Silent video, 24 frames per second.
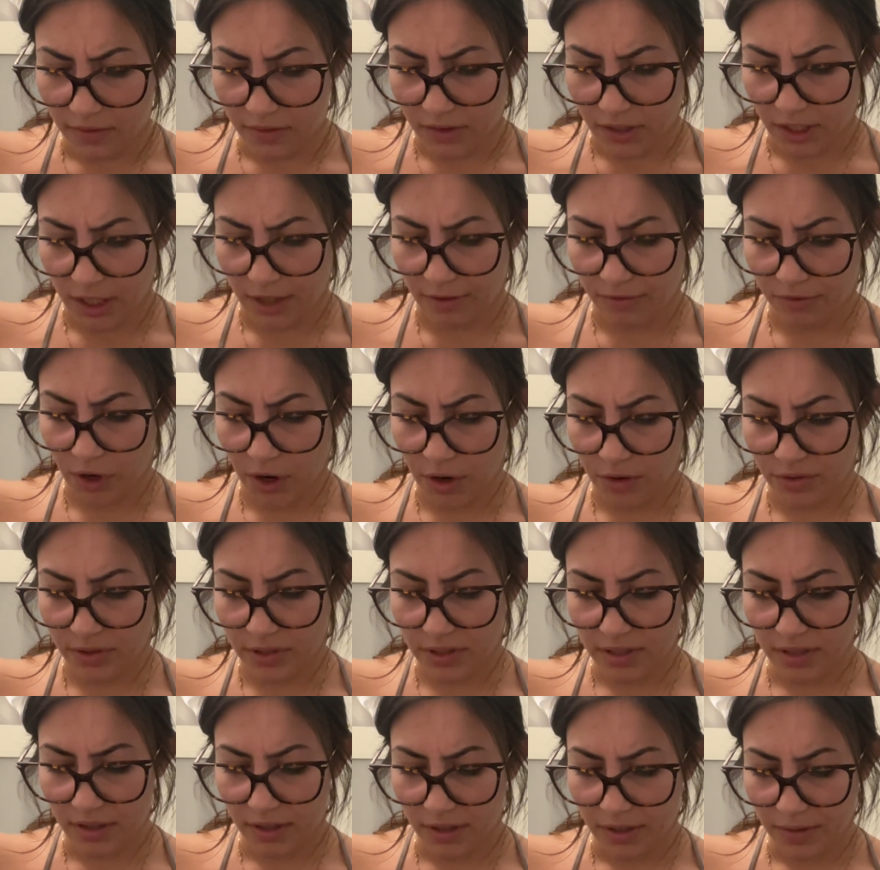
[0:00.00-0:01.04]
He
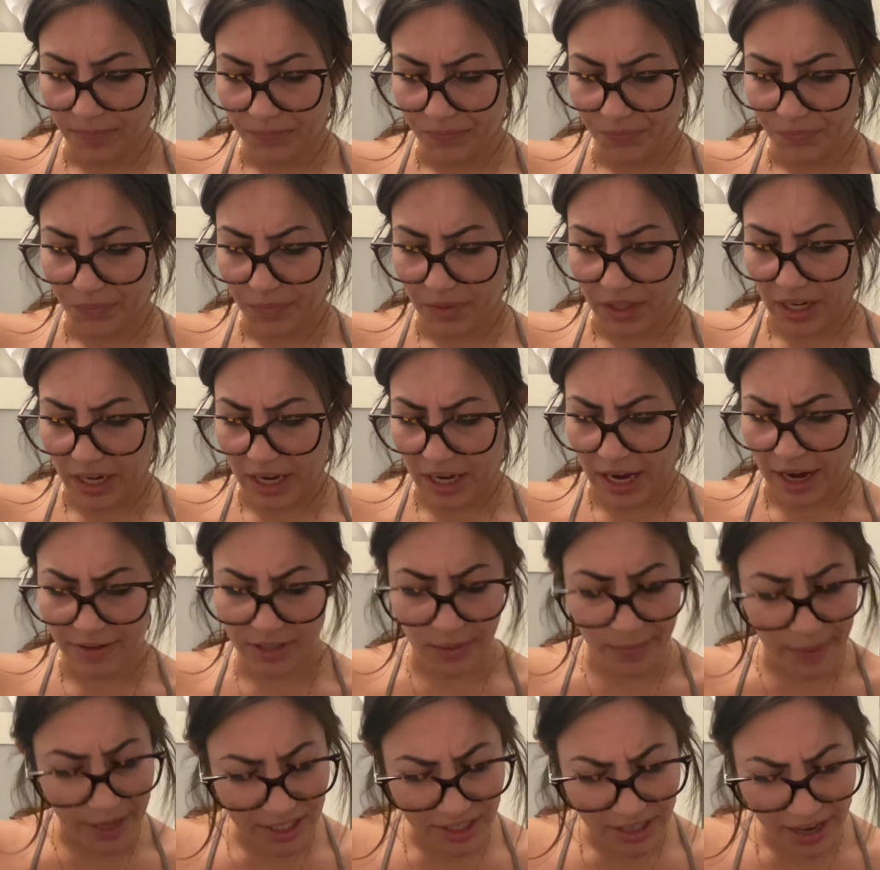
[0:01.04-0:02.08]
froze. I was
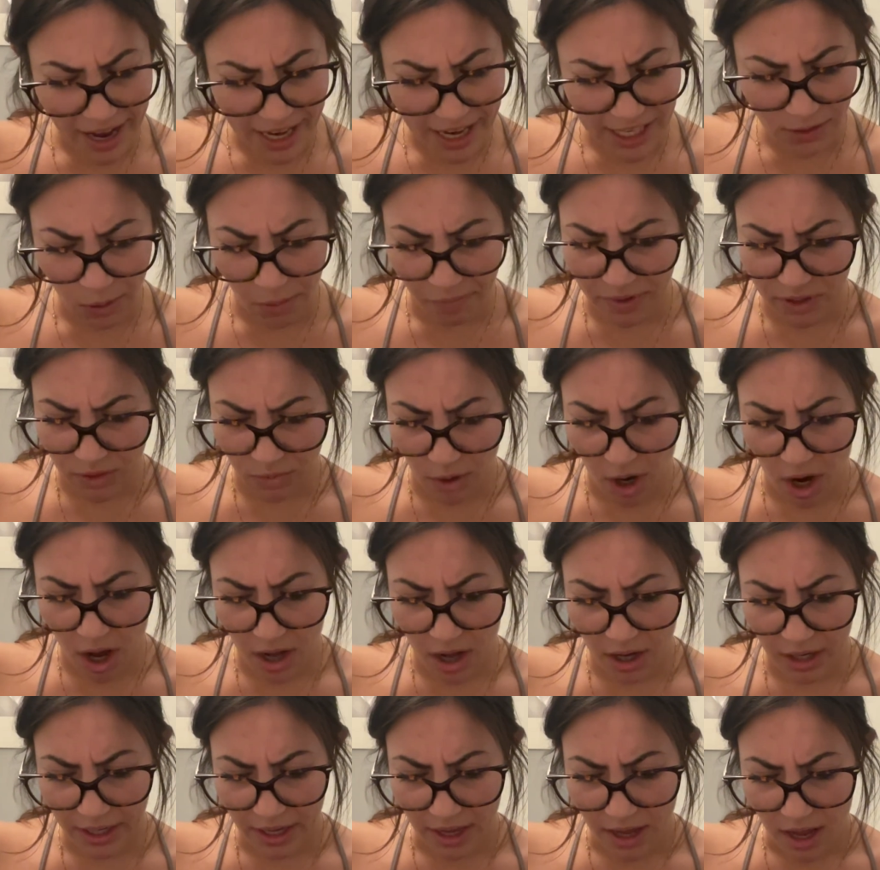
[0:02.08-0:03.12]
about to ask what was
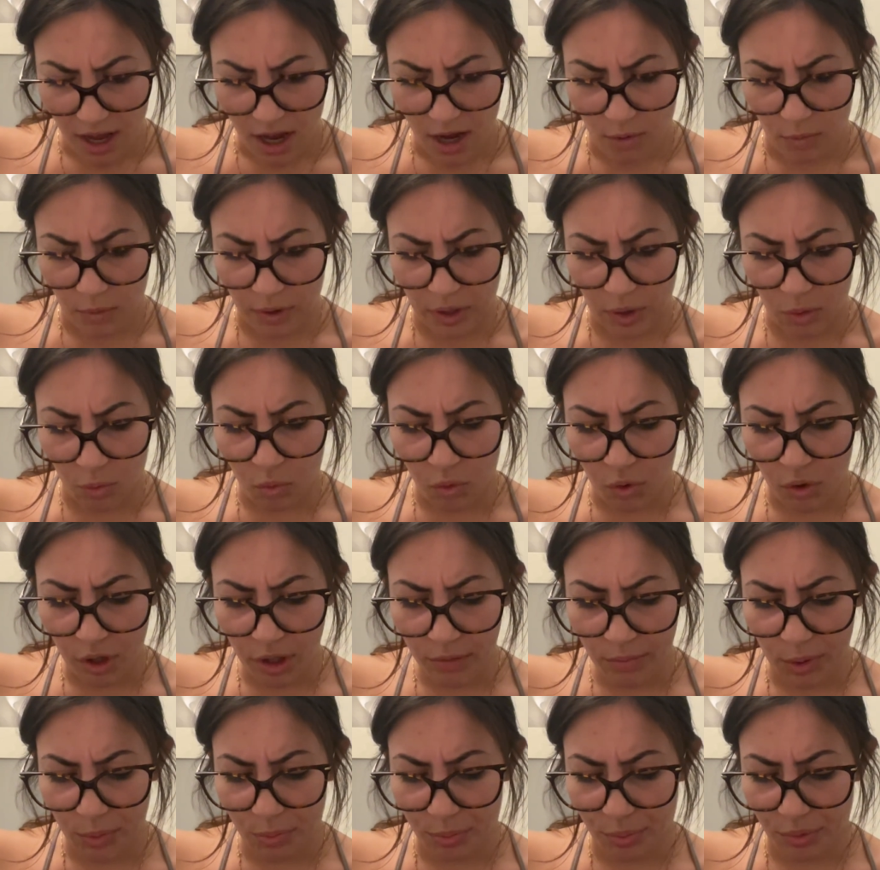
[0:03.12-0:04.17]
wrong when a
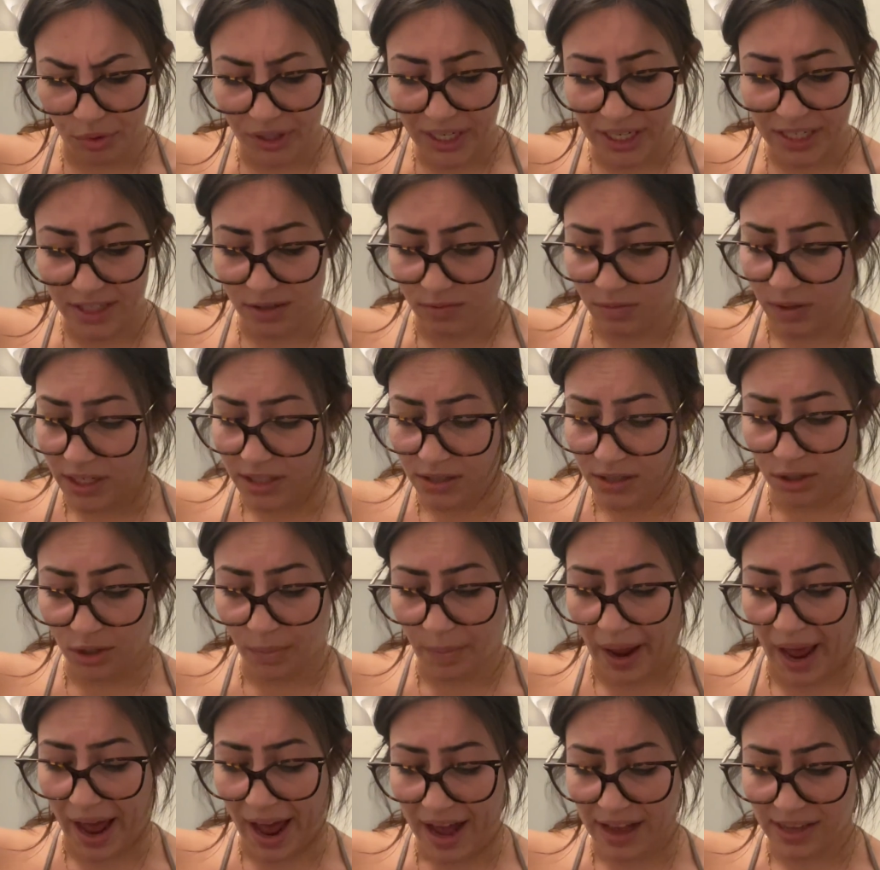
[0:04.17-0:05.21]
warm breeze rustled
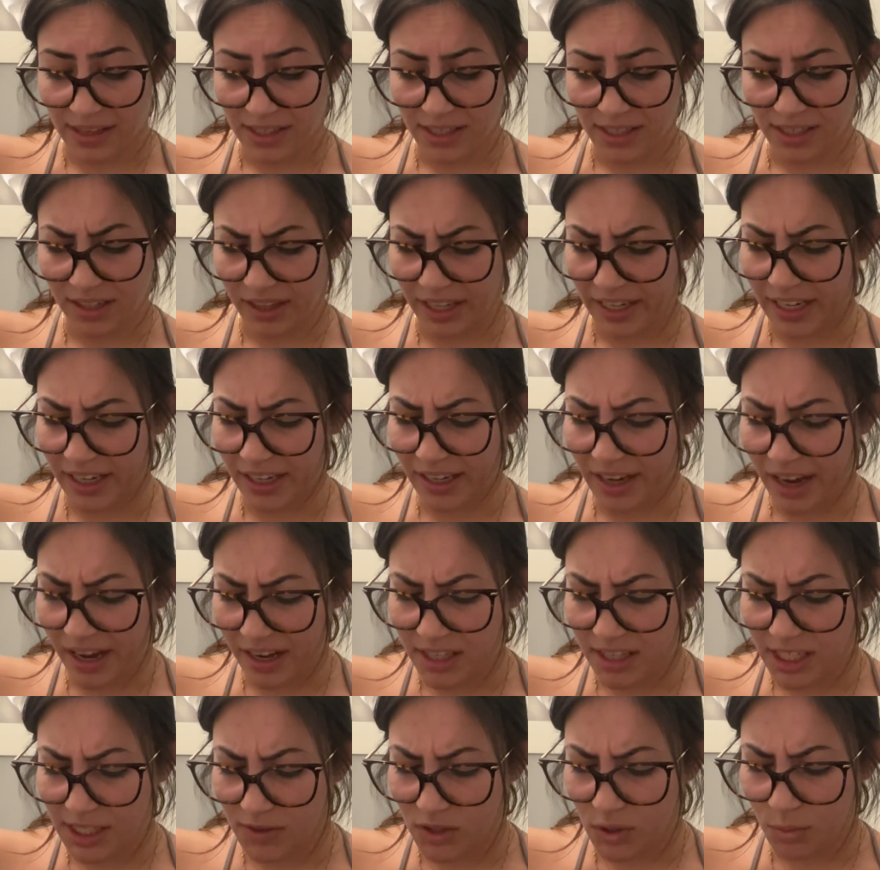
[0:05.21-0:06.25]
past, like a
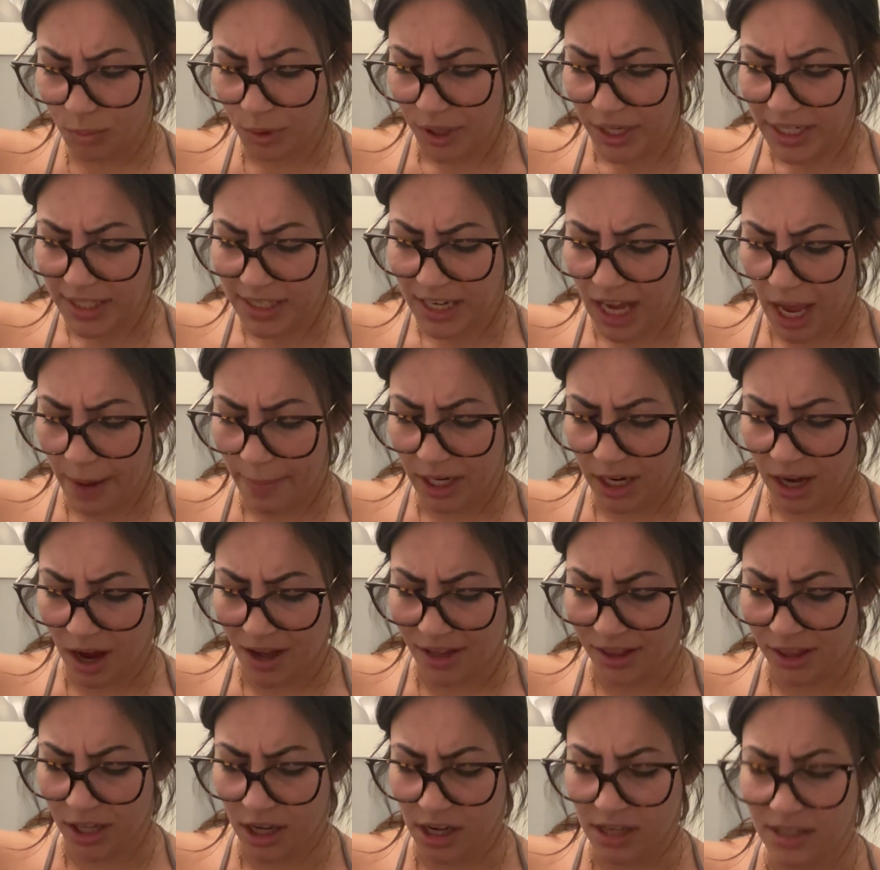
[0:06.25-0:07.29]
gust of springtime had
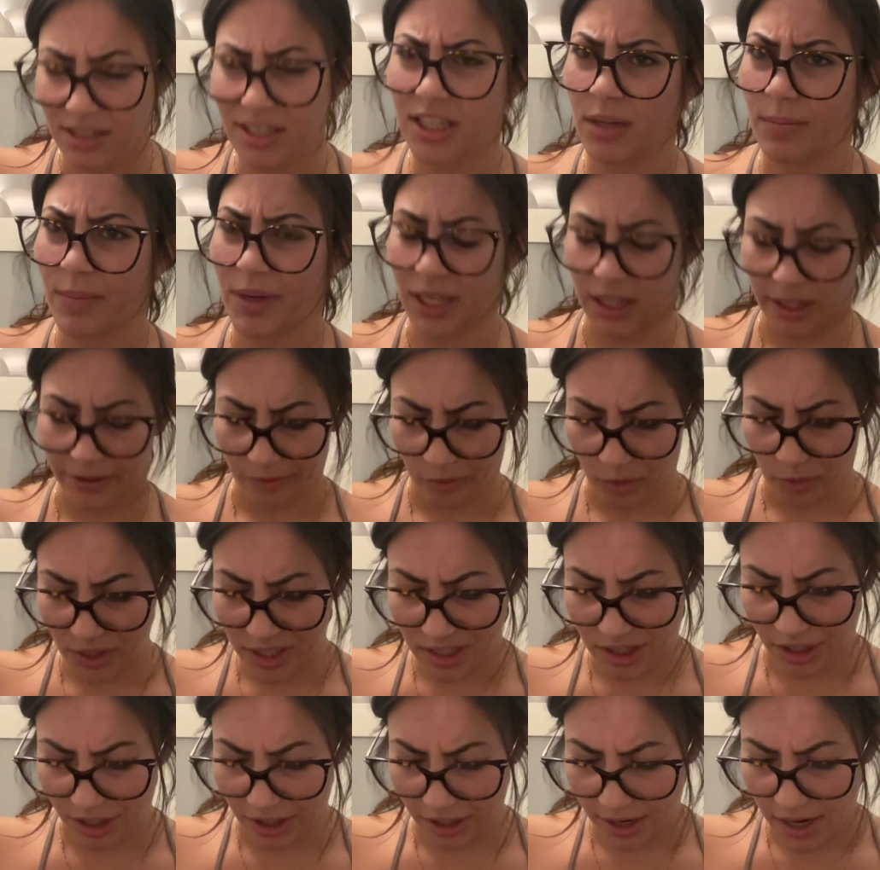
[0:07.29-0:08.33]
gotten lost in the middle of
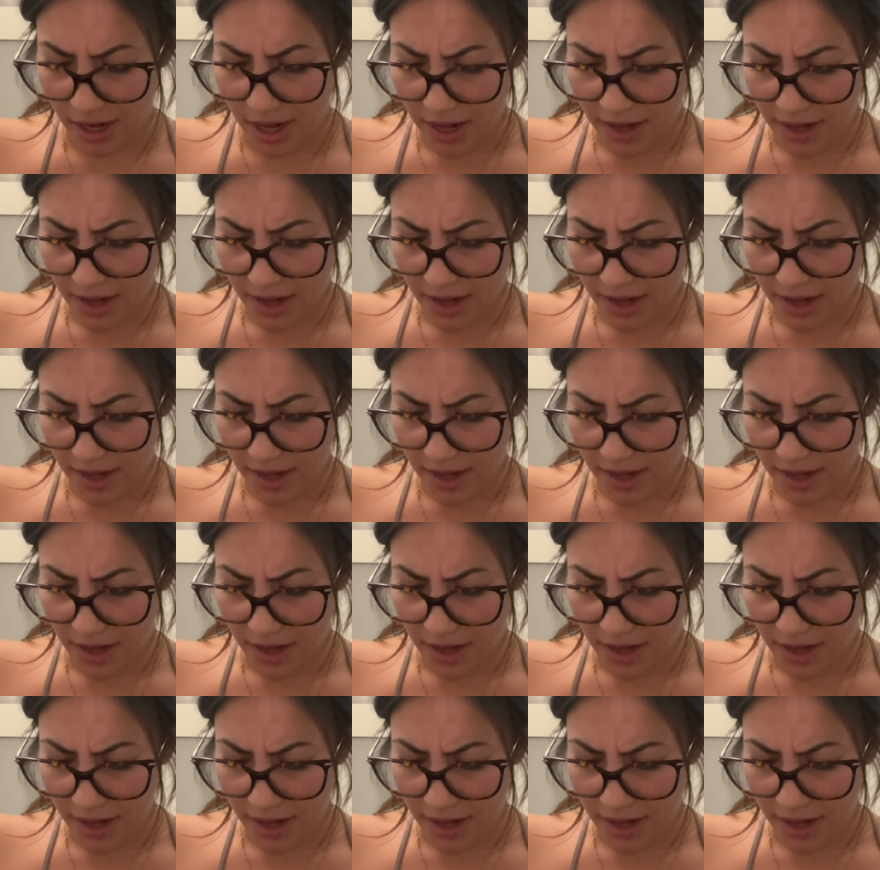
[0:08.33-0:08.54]
winter.